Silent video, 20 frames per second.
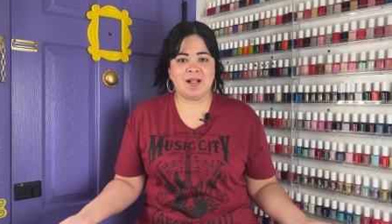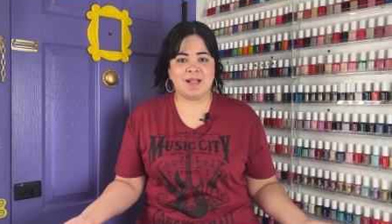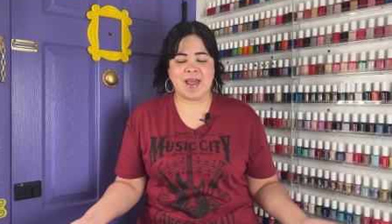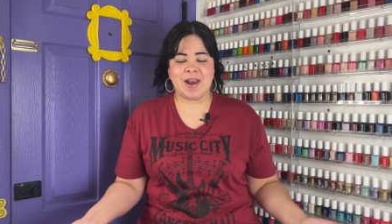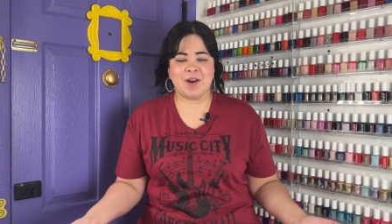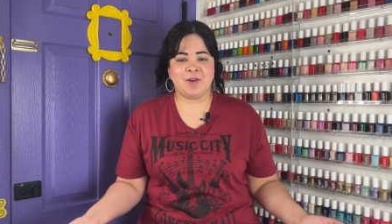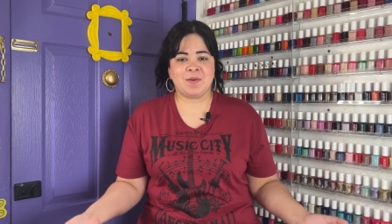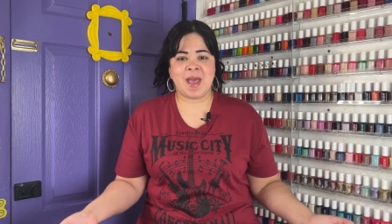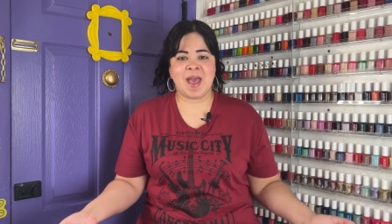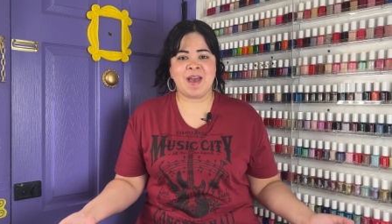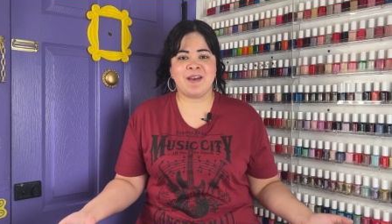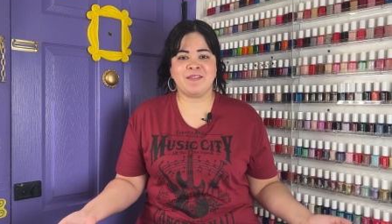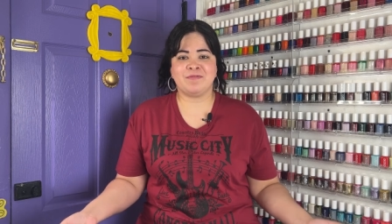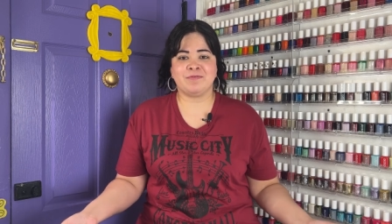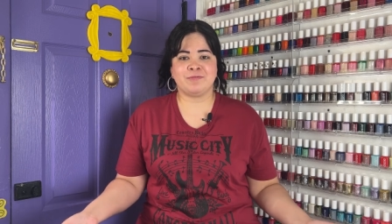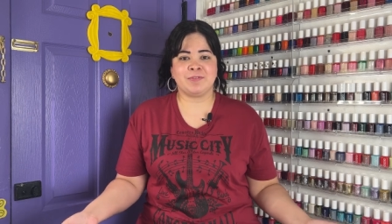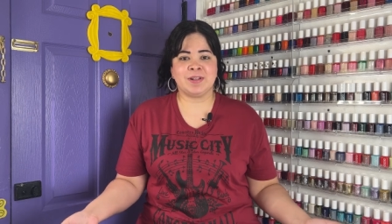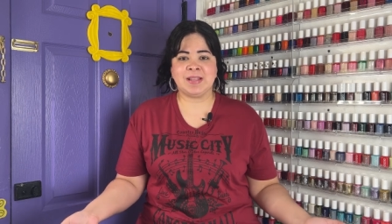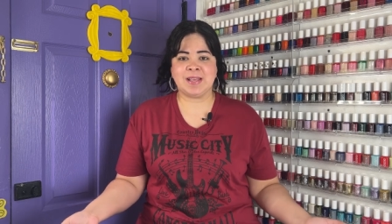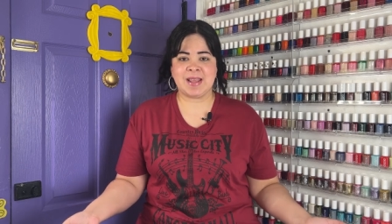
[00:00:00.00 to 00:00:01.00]
I don't have
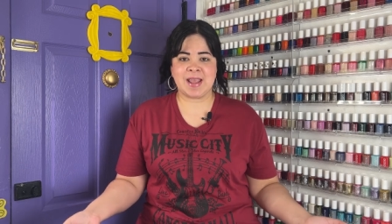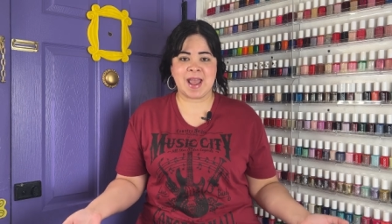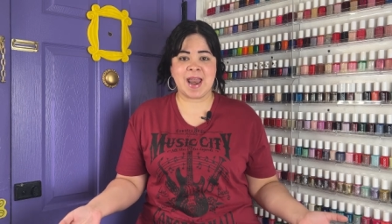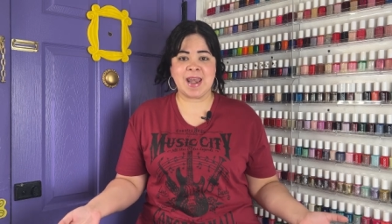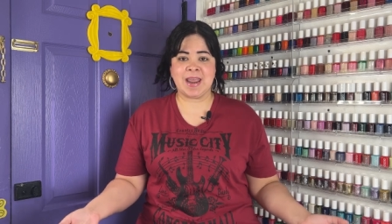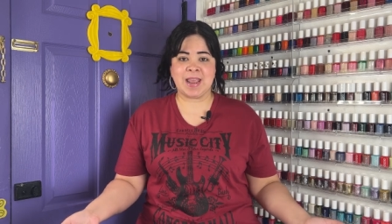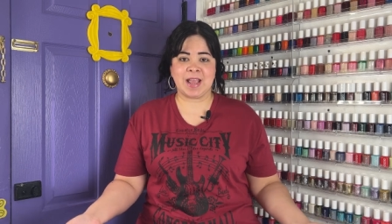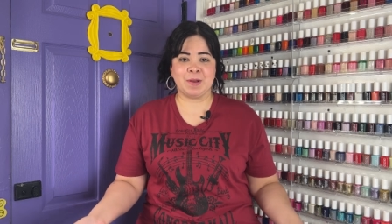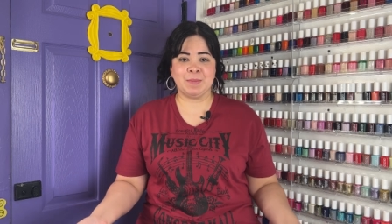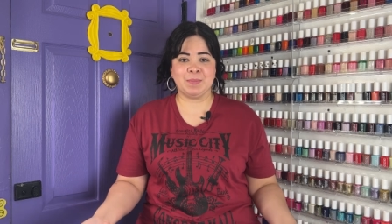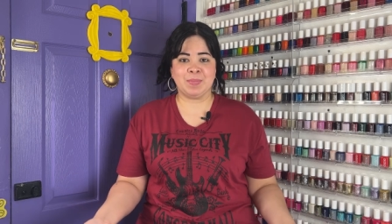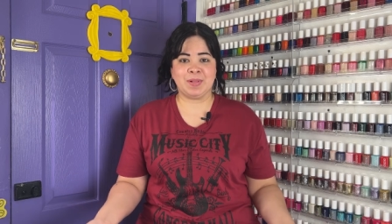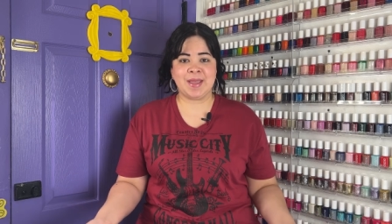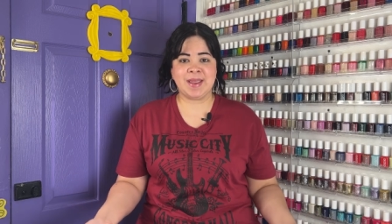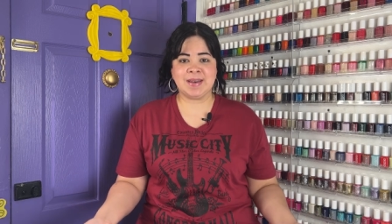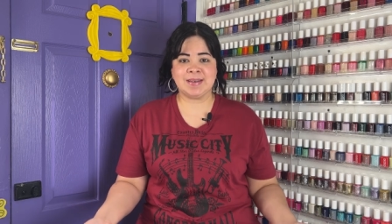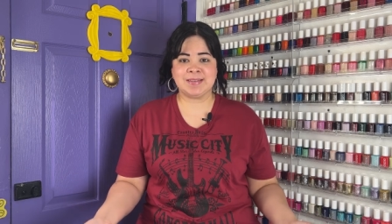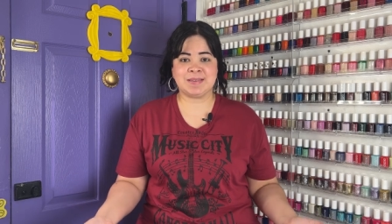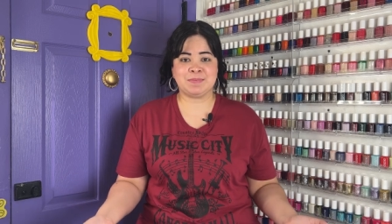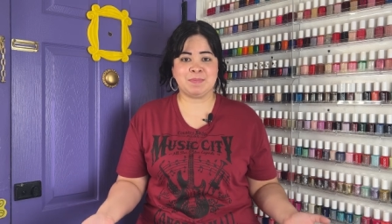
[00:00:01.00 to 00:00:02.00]
really any
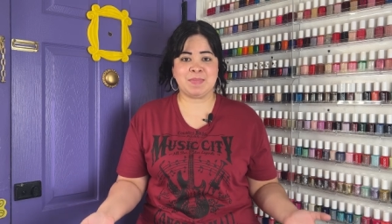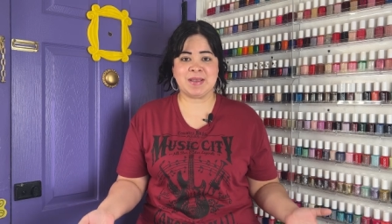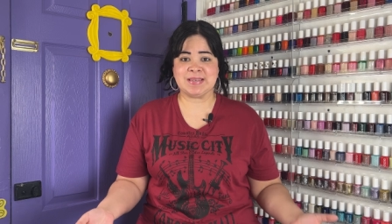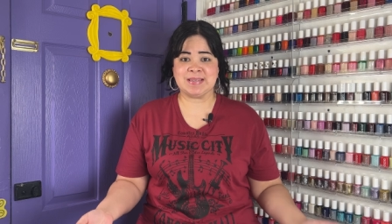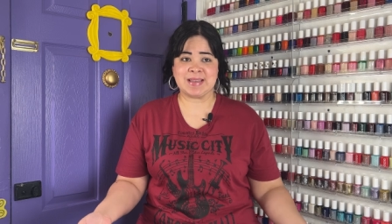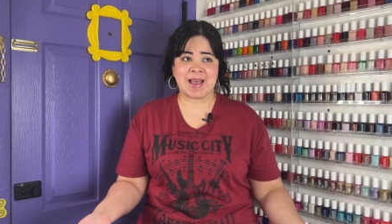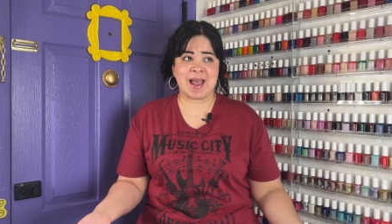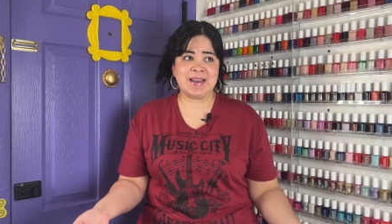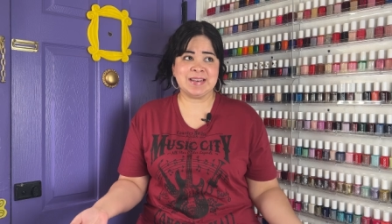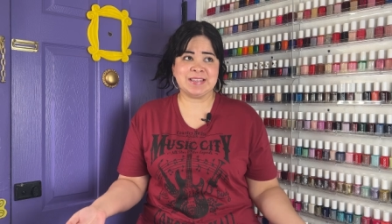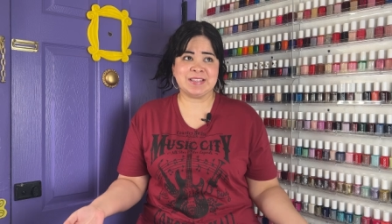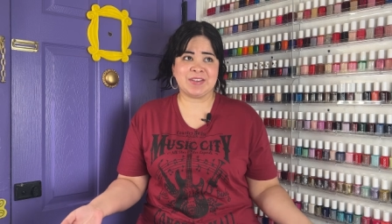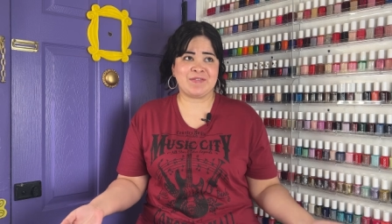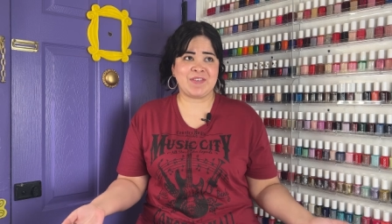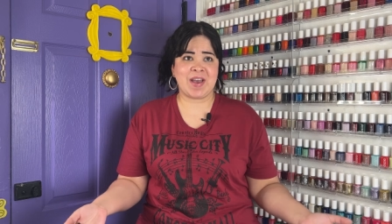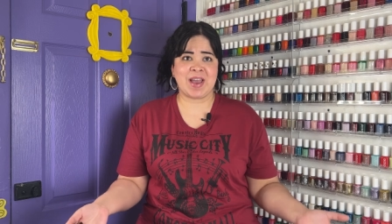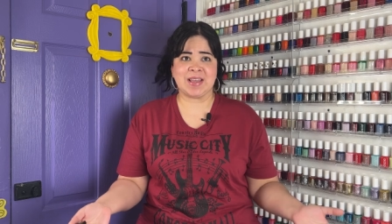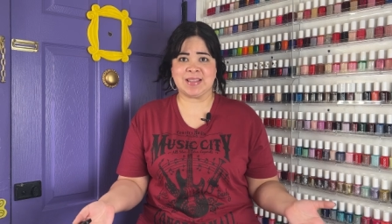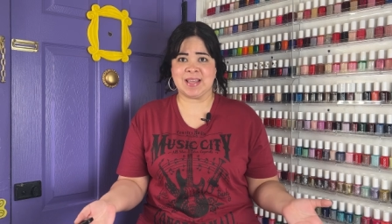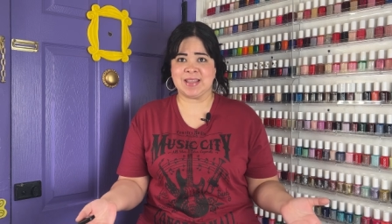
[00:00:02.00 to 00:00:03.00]
complaints besides the
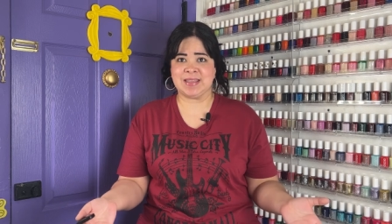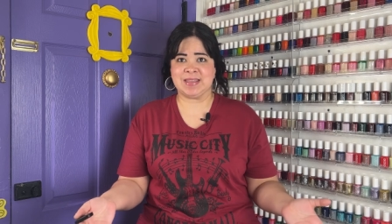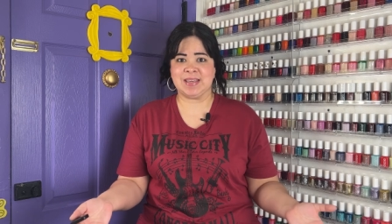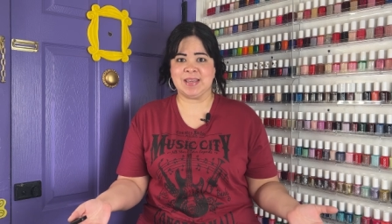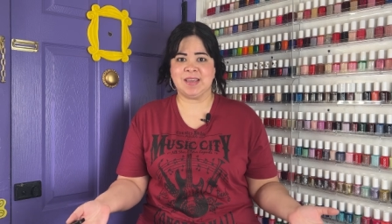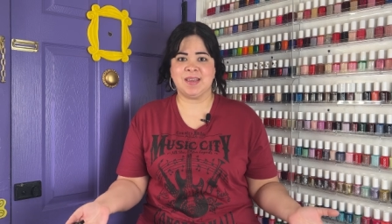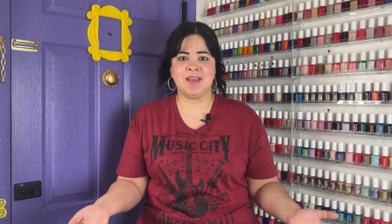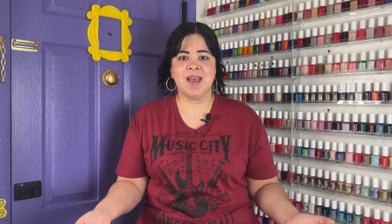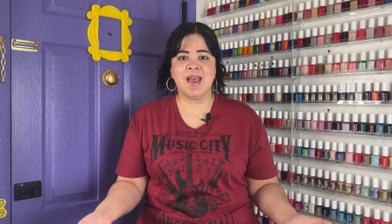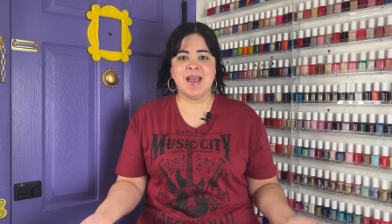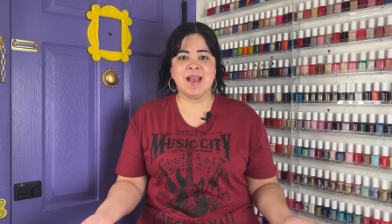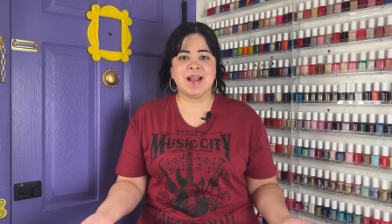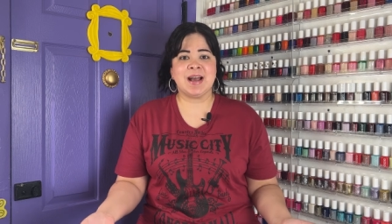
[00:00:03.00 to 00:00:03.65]
fact that the